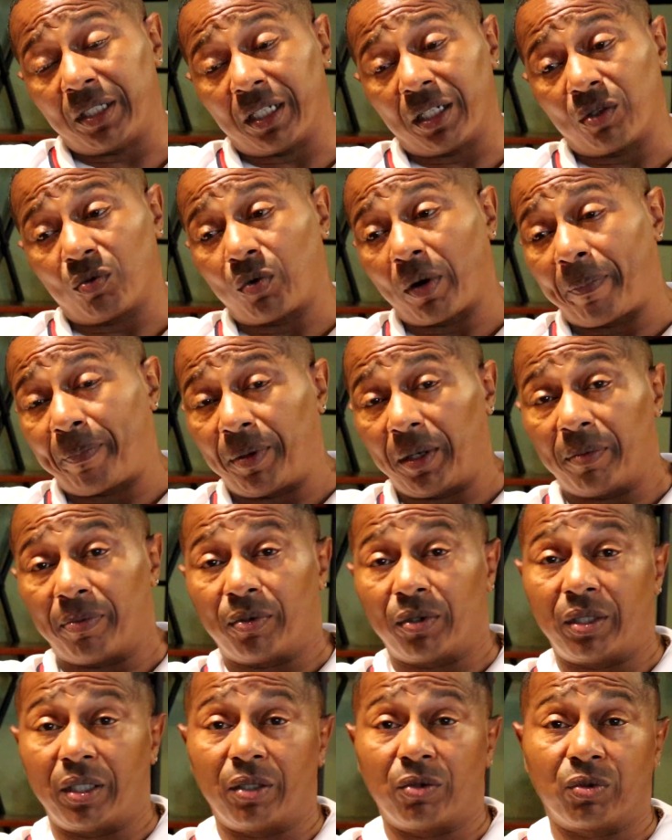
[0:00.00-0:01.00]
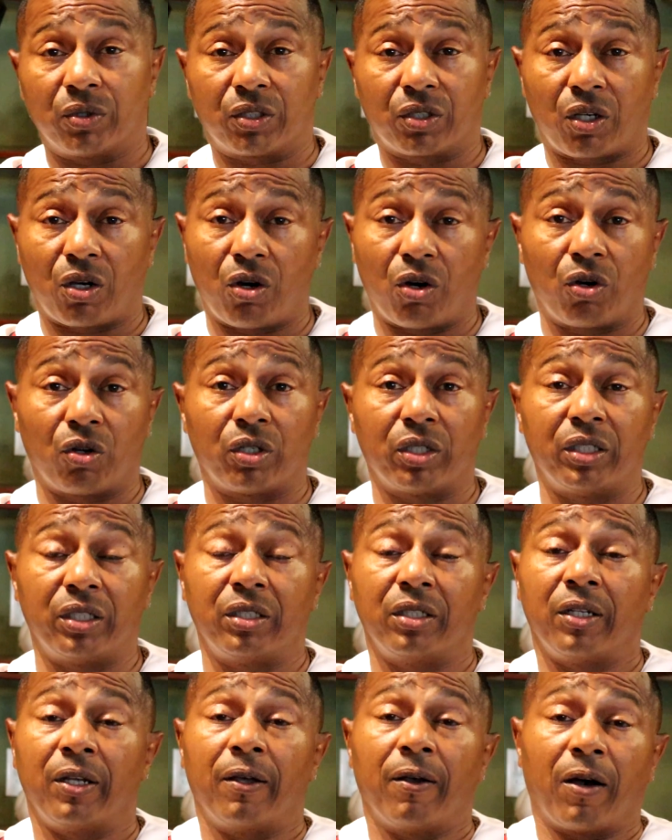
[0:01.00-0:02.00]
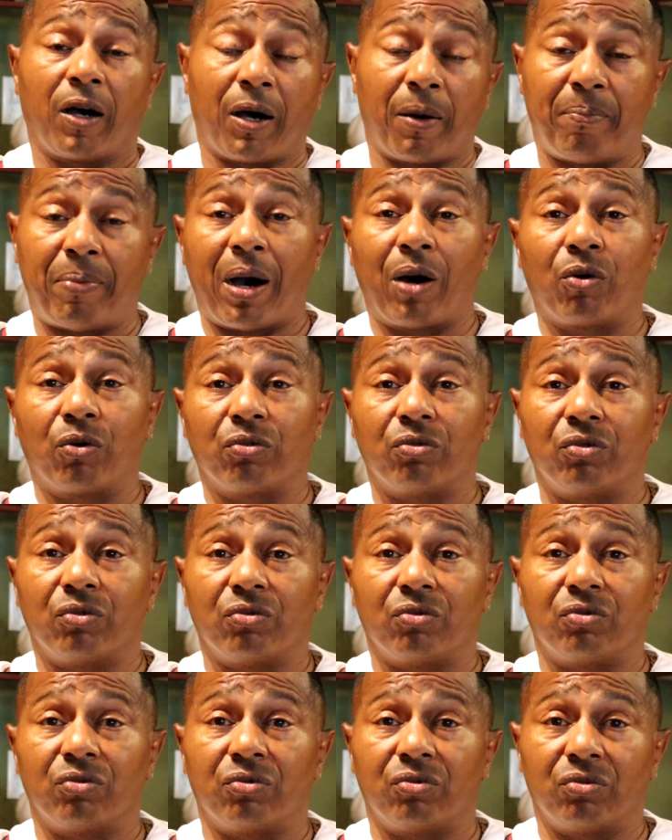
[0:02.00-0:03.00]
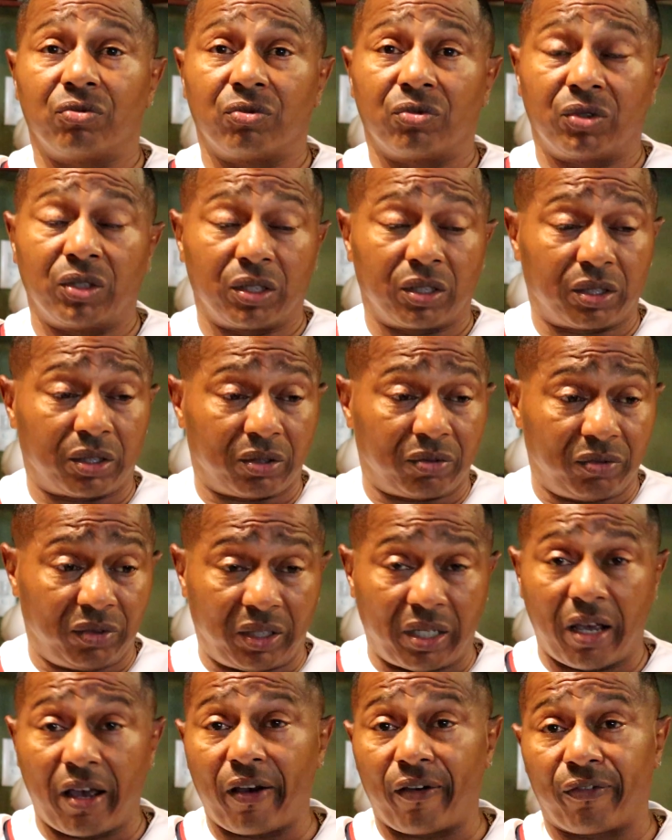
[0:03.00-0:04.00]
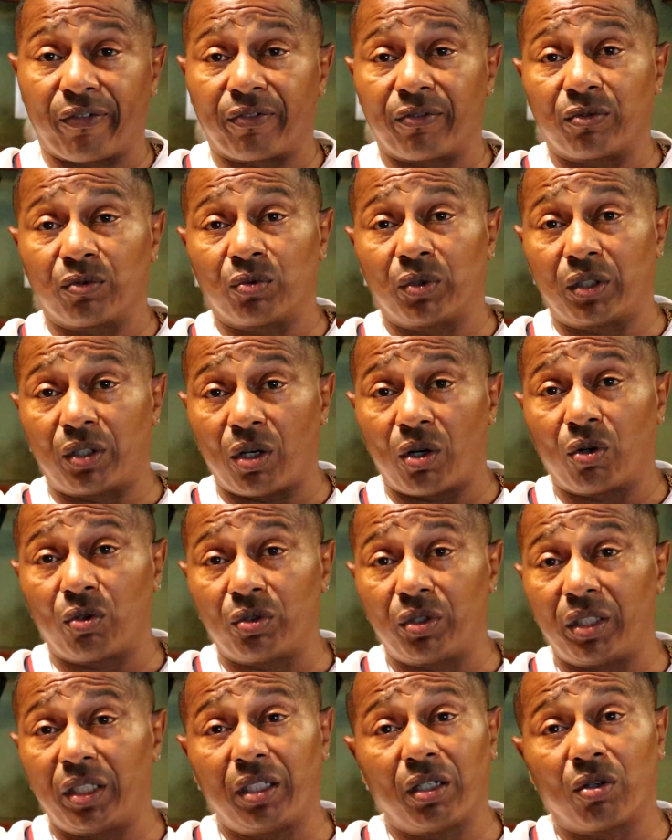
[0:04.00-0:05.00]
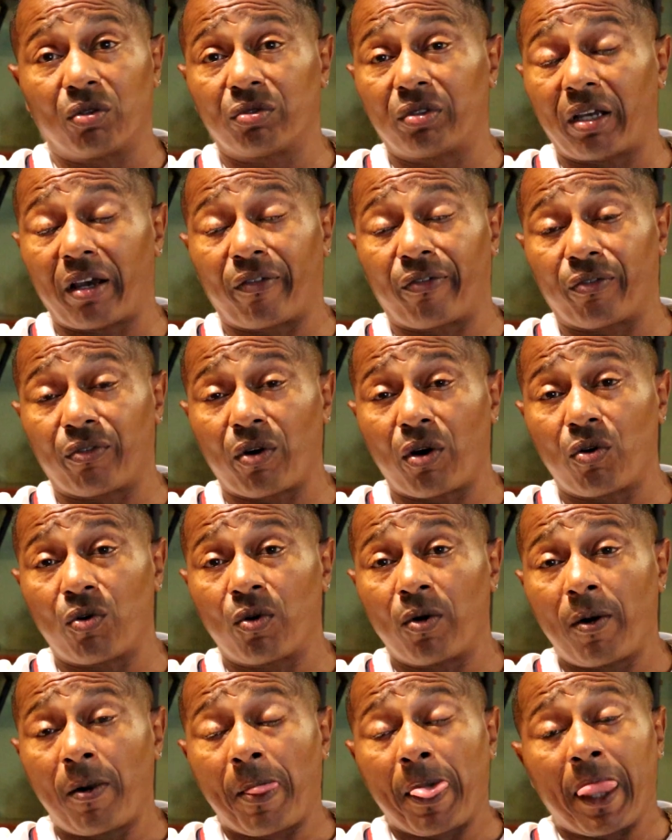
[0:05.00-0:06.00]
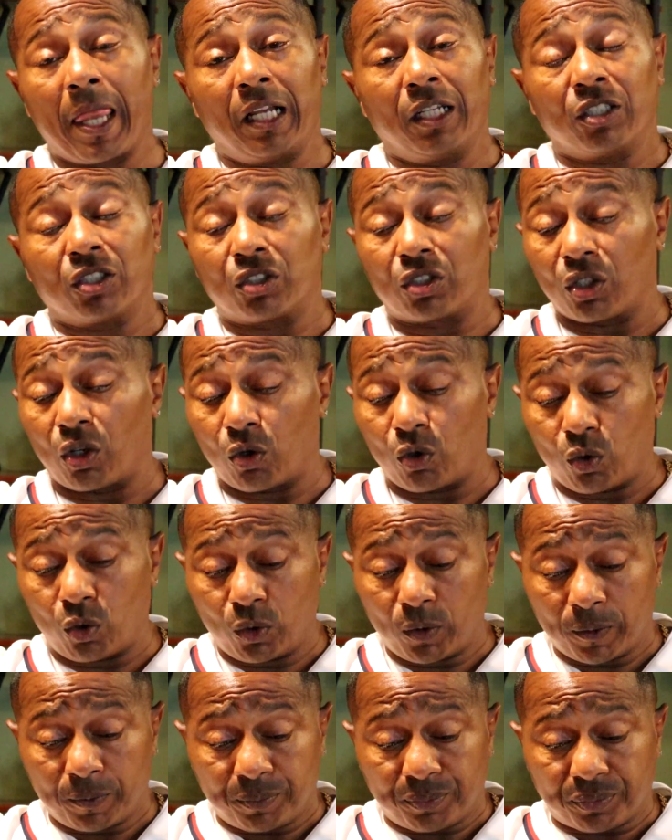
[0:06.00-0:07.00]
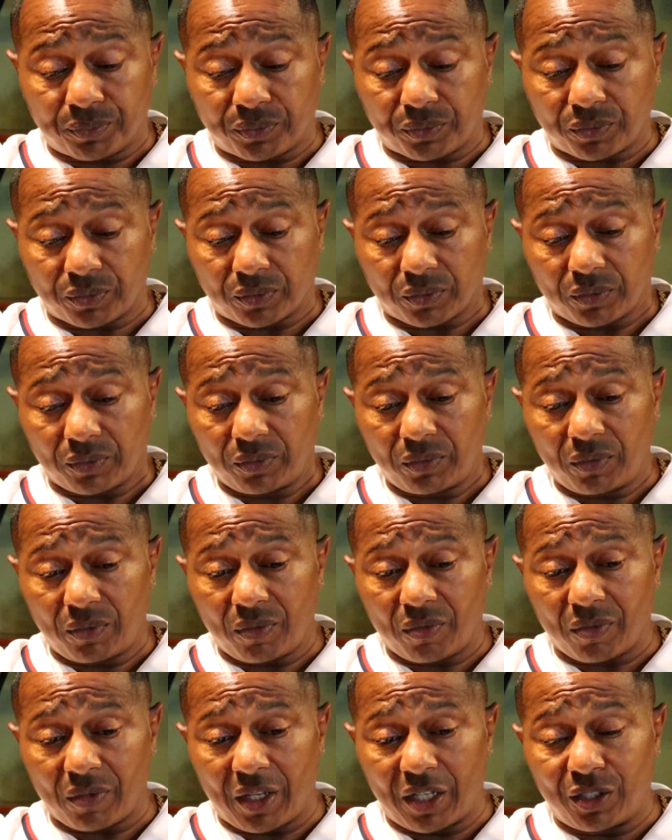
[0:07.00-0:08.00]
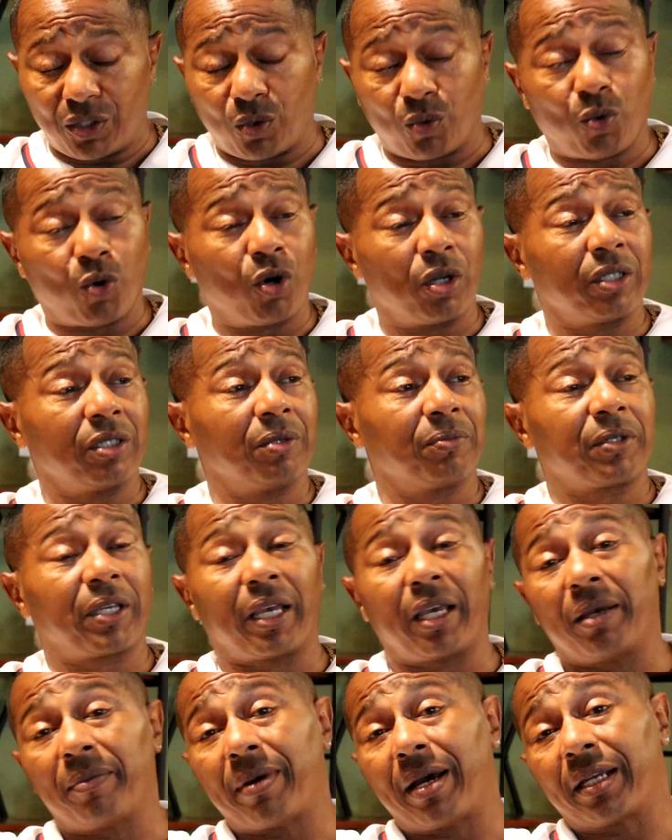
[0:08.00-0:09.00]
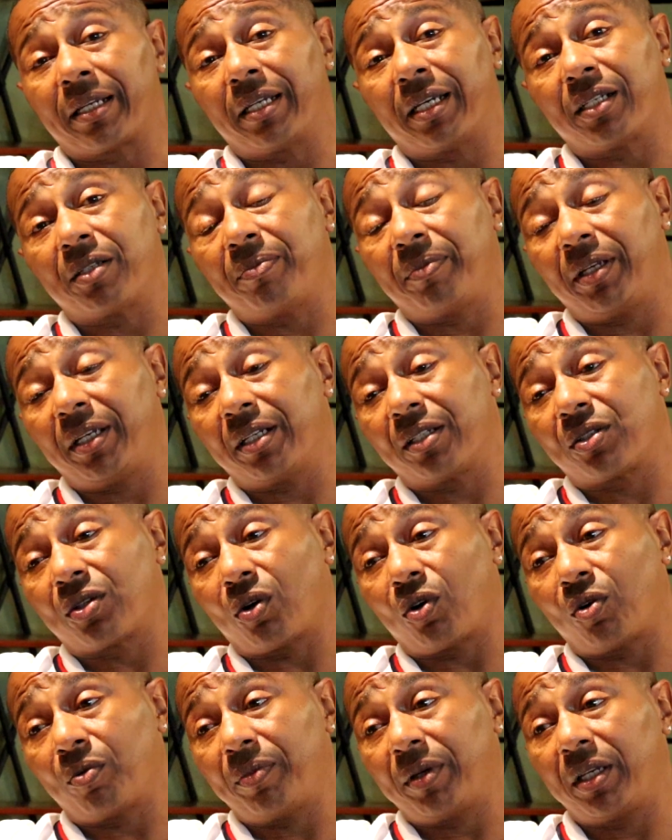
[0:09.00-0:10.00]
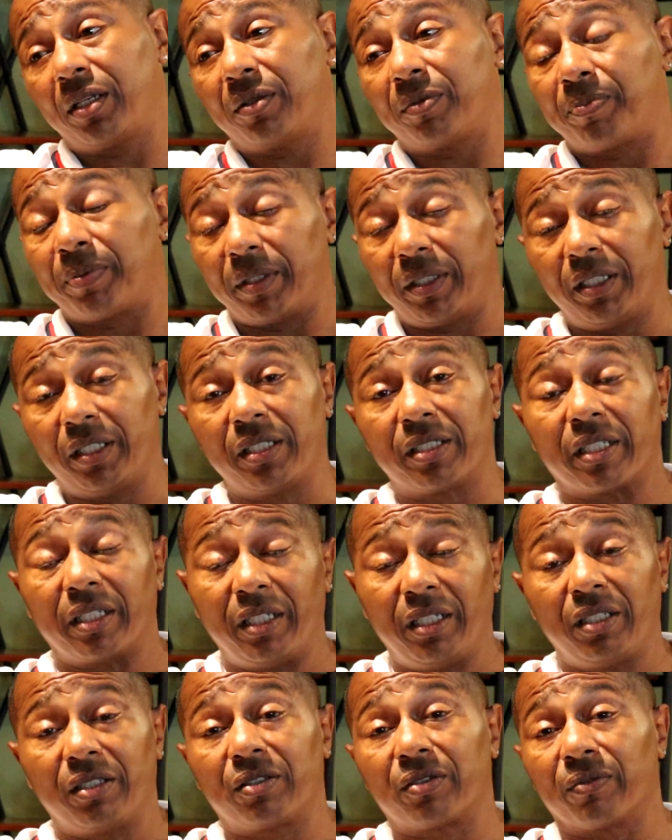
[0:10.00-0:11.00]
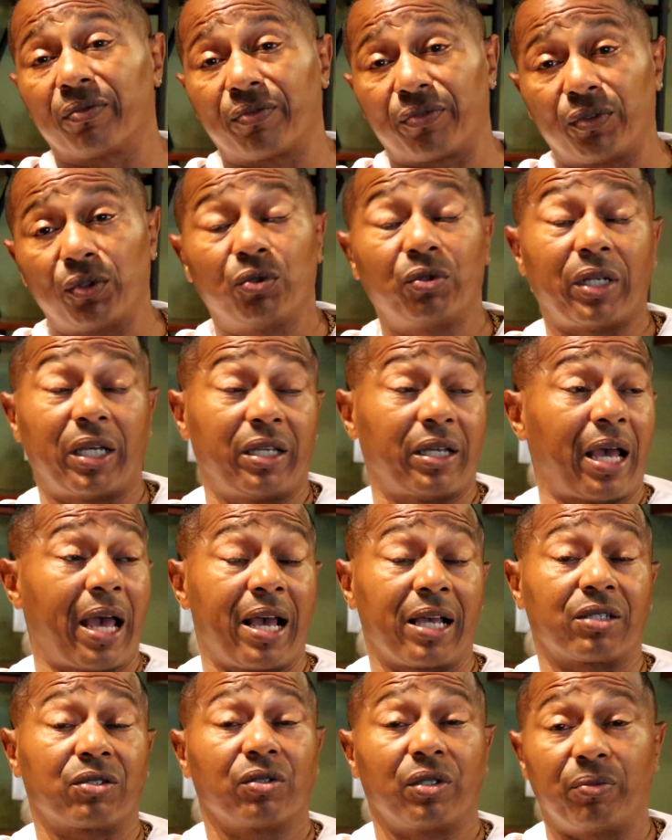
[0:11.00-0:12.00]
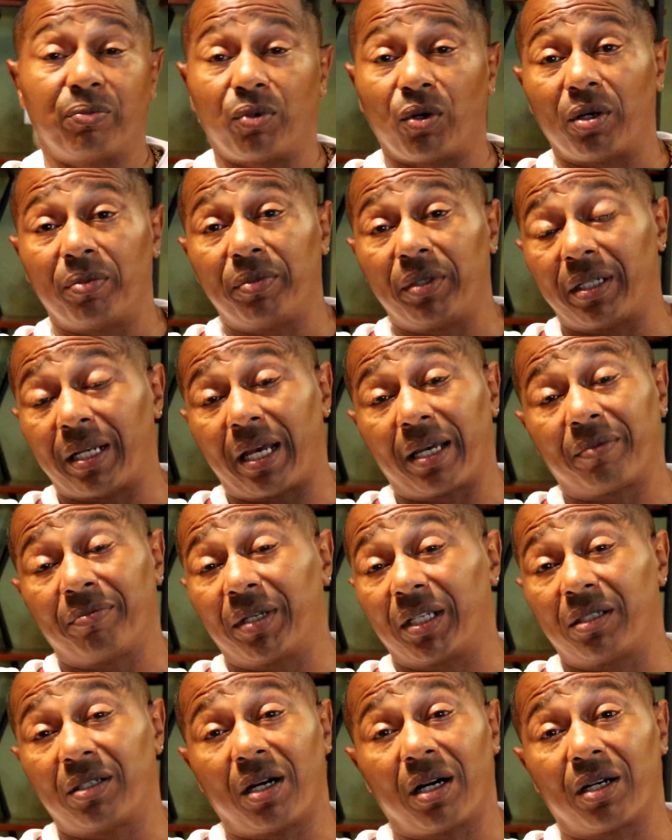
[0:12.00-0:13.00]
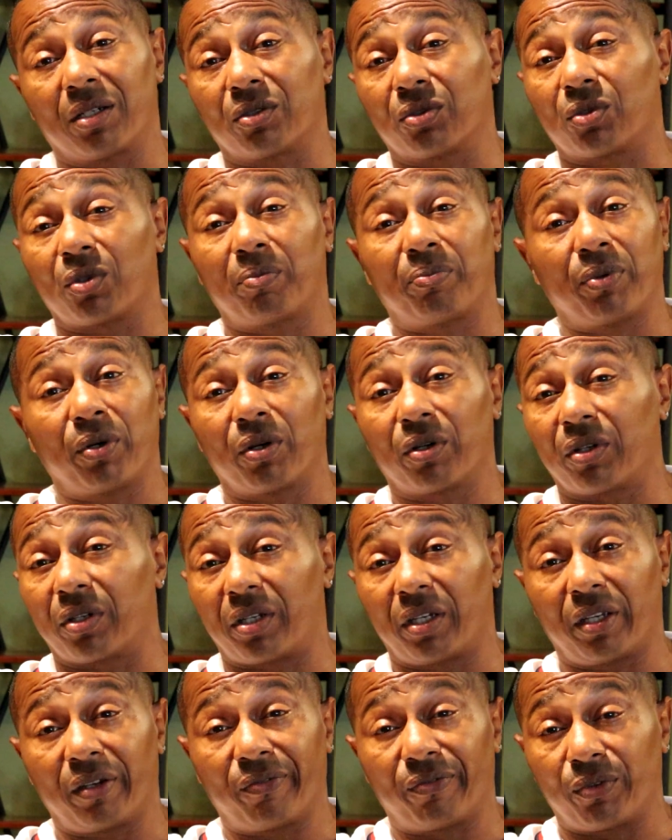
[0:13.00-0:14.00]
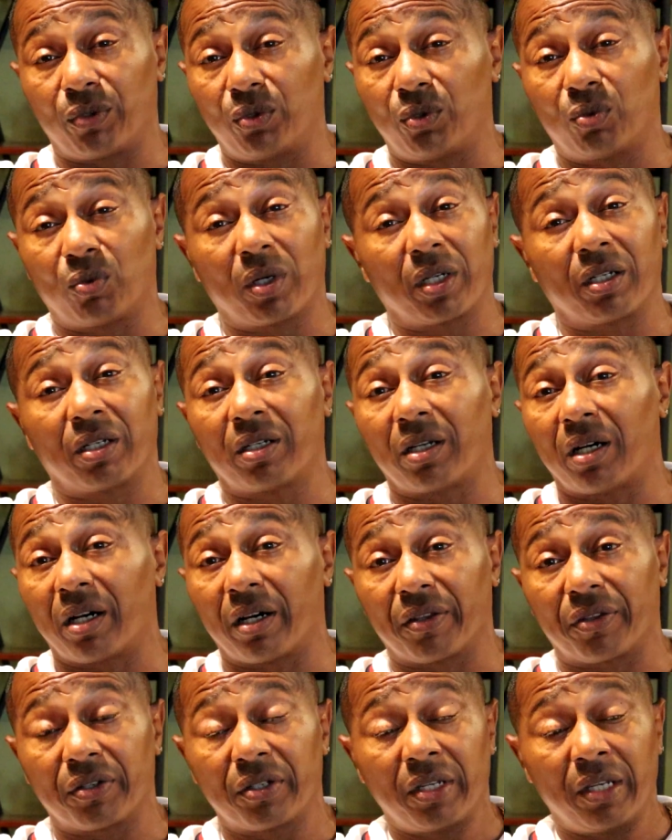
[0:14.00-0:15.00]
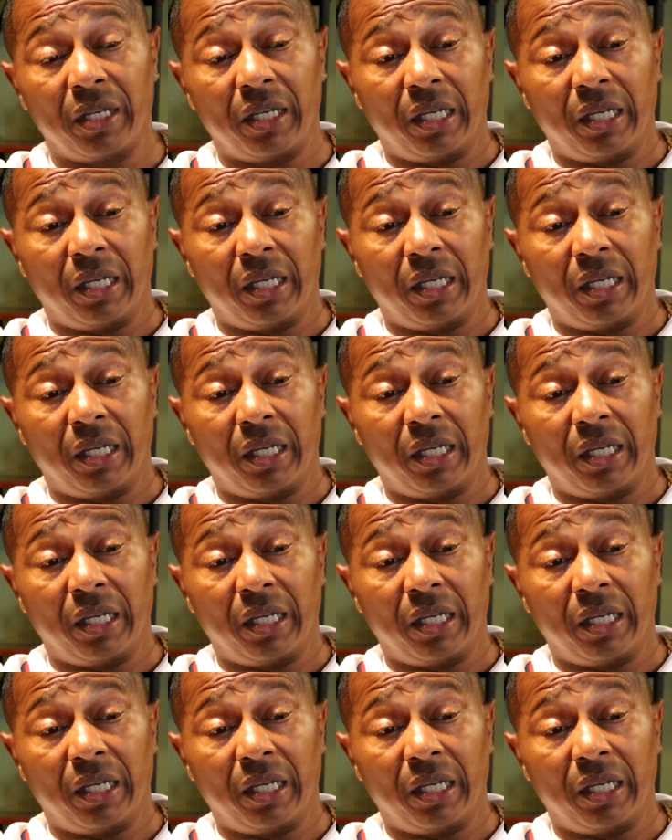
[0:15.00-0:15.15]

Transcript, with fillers: dealing with people that was calling about this death with the OD on death row. So the warden them came back there to me and told me, please eat some food. They actually bought me like McDonald's or Burger King food, one or the other,